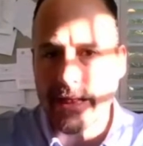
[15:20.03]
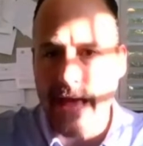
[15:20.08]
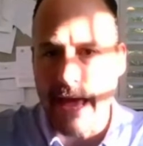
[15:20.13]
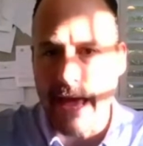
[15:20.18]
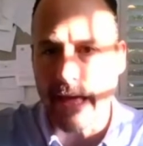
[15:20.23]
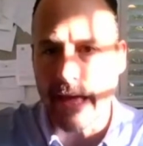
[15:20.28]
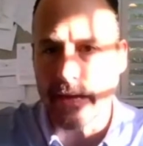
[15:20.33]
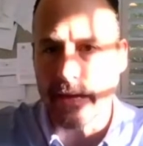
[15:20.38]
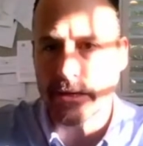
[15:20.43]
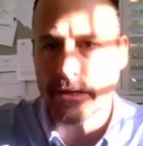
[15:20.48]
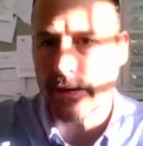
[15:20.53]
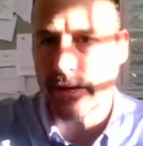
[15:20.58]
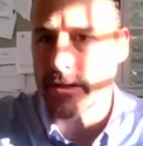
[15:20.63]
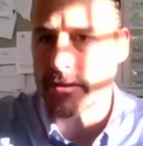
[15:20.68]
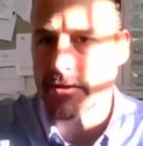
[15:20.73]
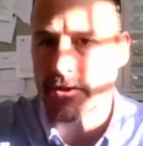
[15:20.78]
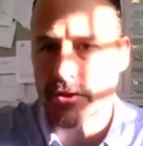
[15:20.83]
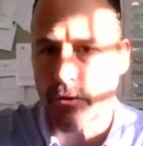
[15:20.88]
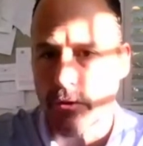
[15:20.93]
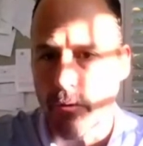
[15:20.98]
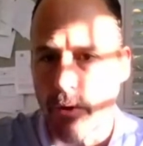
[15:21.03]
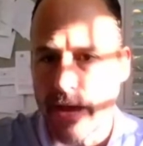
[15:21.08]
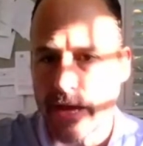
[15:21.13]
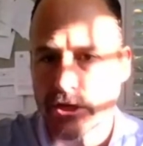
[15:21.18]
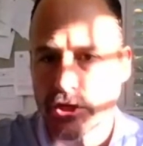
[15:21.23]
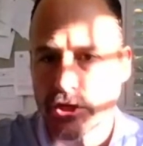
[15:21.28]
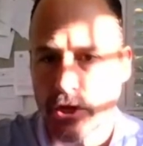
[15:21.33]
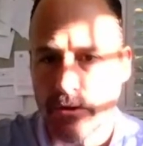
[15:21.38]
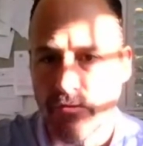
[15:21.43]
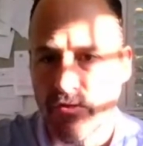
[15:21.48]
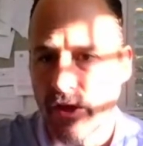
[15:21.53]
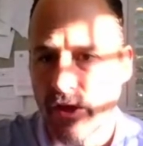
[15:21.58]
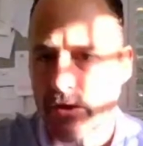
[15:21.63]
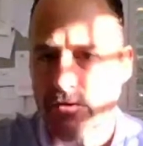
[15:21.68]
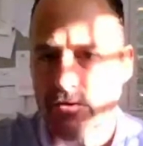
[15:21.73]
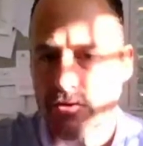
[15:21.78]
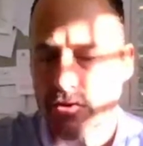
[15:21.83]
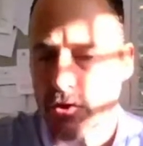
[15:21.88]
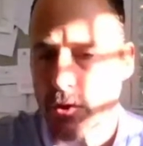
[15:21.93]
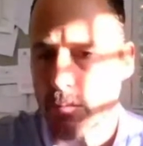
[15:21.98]
take into consideration, the
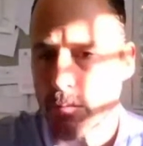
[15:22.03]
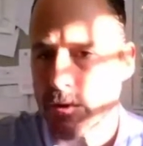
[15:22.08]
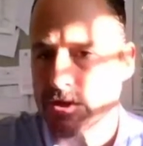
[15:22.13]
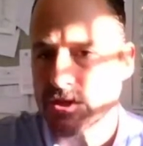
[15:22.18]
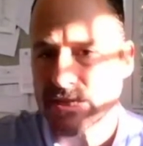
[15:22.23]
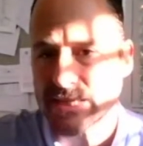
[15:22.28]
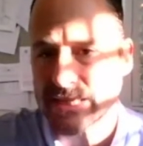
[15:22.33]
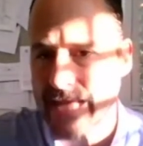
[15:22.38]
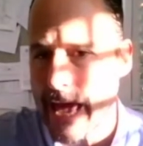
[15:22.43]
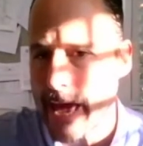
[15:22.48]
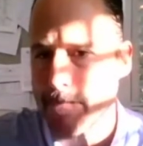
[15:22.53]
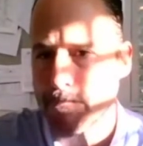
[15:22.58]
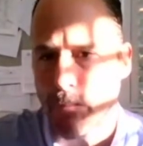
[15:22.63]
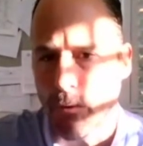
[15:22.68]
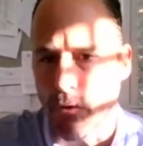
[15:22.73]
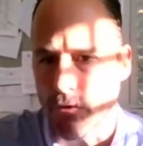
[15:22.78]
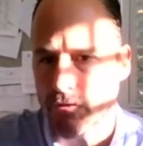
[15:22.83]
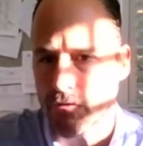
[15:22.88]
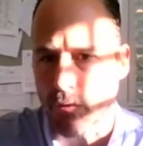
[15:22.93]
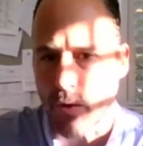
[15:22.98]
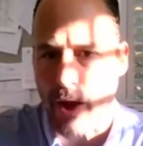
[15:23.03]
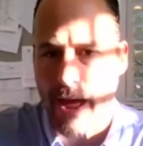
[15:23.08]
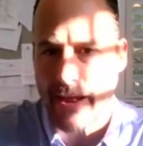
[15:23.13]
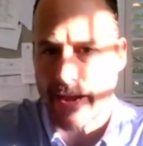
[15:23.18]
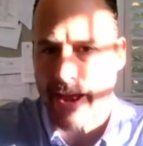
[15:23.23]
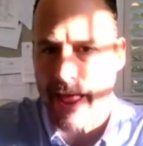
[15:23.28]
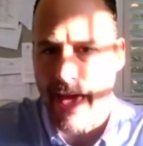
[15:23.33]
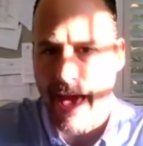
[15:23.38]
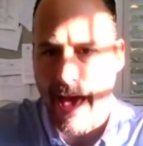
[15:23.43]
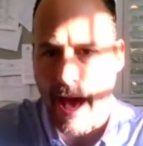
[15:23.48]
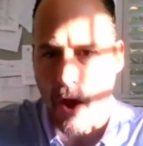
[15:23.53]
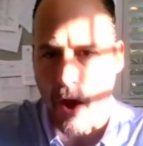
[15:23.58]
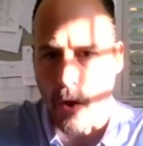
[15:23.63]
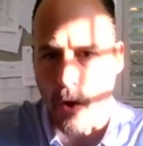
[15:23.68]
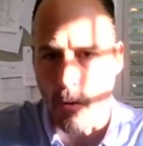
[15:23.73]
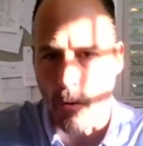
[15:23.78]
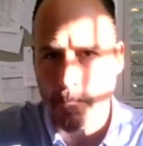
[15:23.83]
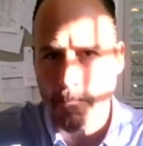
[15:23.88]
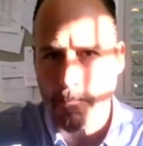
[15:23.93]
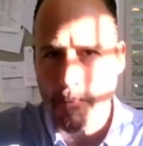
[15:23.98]
consumer staples right
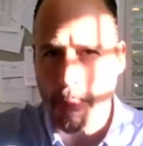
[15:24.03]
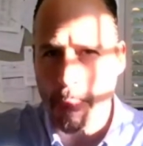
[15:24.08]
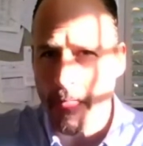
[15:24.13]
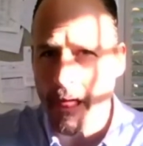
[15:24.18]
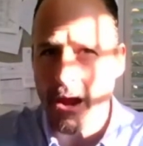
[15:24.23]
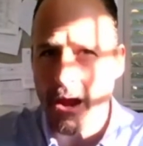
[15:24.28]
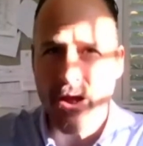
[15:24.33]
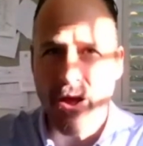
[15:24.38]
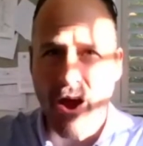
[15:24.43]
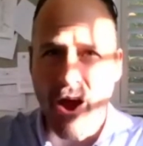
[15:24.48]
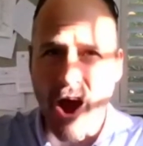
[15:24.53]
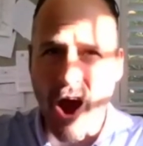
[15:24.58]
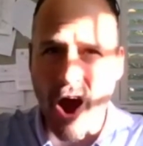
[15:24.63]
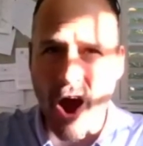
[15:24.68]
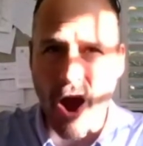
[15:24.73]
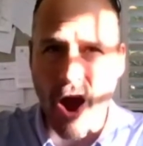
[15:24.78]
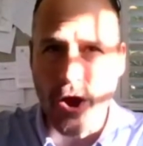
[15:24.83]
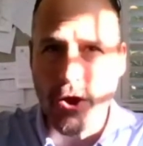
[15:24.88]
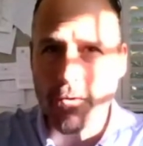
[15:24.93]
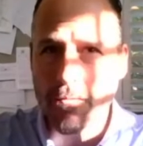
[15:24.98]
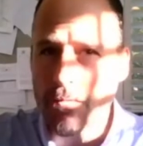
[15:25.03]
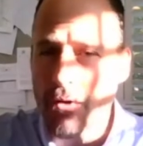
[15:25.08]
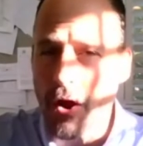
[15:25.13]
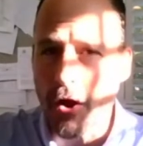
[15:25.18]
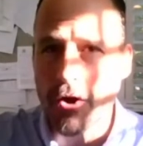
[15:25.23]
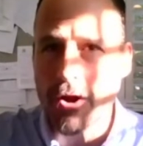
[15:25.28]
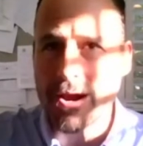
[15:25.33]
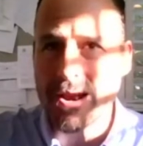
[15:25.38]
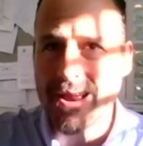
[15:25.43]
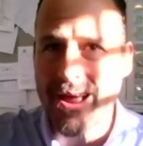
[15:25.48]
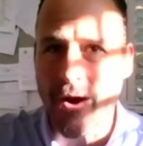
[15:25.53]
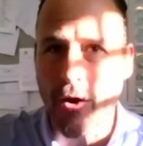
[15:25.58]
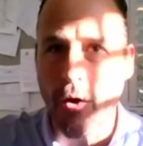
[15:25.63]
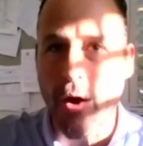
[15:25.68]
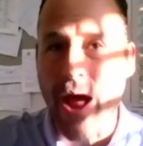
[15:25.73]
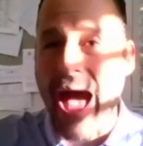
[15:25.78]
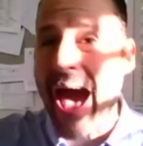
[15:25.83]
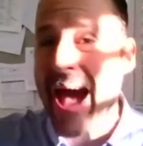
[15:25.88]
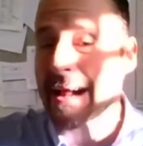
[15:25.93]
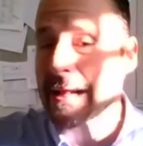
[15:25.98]
now are
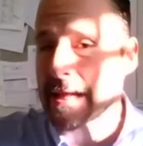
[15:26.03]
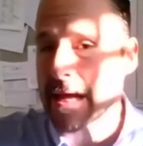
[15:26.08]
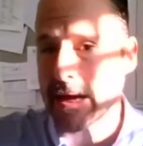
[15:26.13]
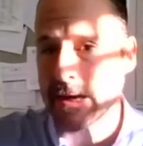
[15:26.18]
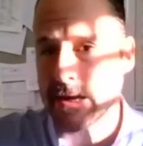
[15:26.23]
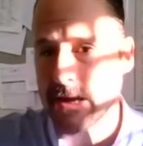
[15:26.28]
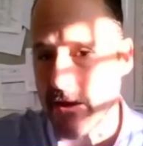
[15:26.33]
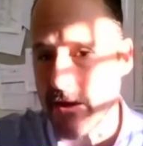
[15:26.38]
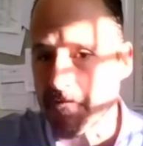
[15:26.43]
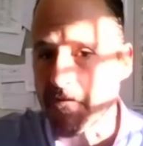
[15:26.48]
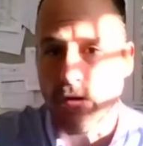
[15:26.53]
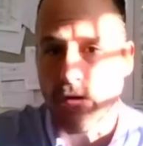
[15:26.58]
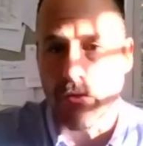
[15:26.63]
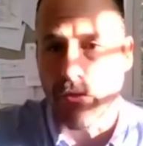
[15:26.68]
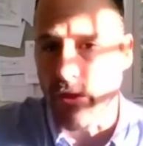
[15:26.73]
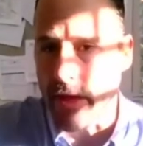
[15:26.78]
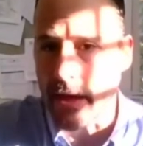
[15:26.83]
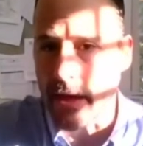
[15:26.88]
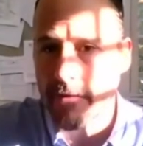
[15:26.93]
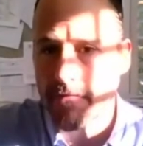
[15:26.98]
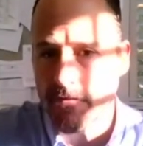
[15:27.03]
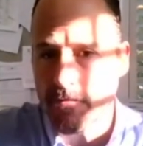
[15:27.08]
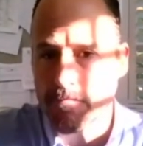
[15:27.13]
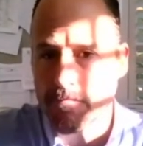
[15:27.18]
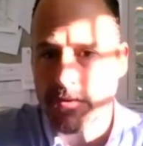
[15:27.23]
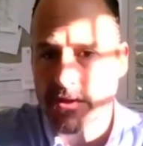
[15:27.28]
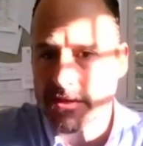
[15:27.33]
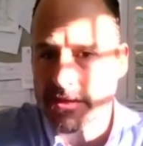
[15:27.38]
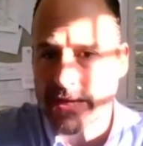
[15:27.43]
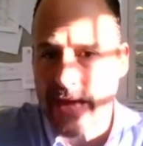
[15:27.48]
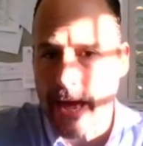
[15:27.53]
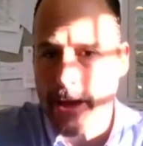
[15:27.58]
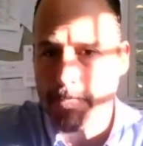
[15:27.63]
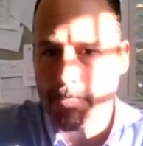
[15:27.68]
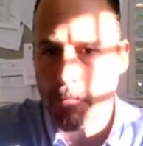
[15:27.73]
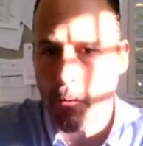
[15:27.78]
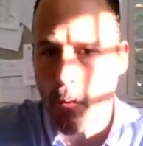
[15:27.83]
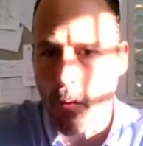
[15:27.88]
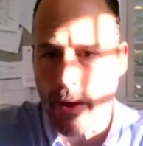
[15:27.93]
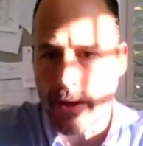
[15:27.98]
acting differently from the
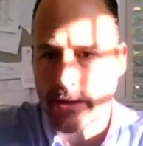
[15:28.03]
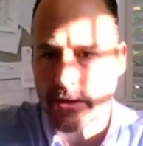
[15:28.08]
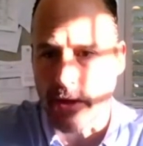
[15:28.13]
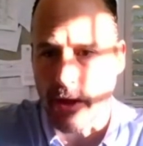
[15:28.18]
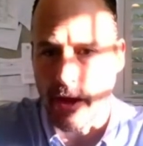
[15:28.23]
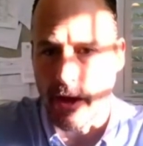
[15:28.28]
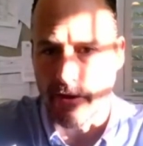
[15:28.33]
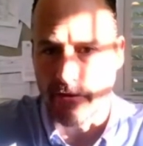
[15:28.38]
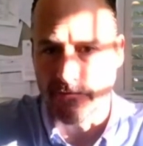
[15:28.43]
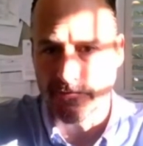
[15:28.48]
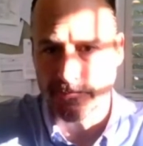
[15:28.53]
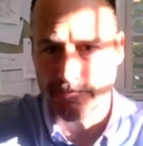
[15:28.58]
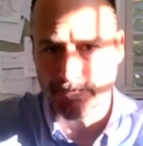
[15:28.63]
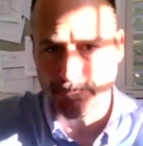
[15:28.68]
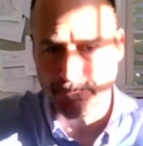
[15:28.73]
standpoint of